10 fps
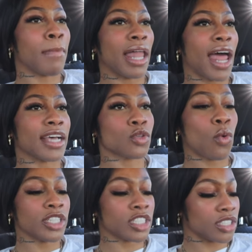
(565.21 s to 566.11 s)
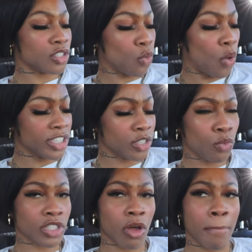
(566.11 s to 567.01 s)
my last question
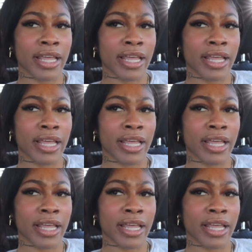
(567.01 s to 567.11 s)
was on